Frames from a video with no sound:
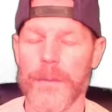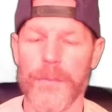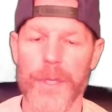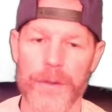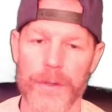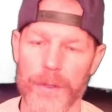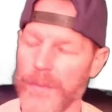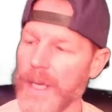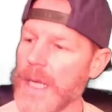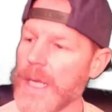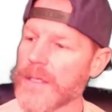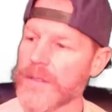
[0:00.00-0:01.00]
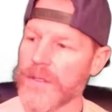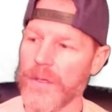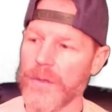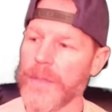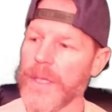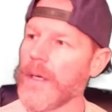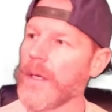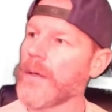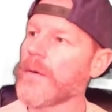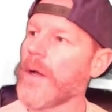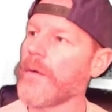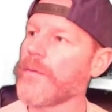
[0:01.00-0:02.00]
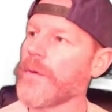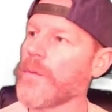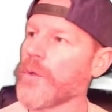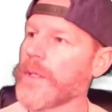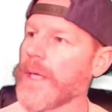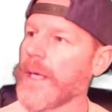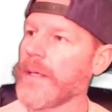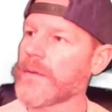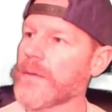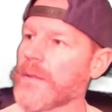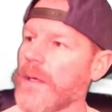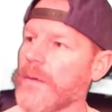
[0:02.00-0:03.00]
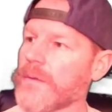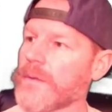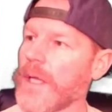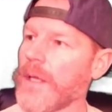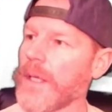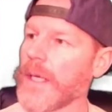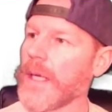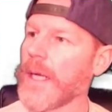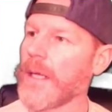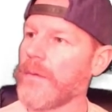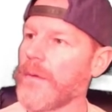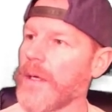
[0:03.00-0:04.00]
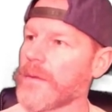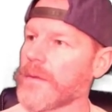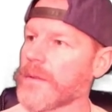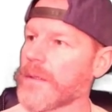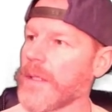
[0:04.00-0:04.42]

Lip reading: but there may still be a few more days of selling ahead of us.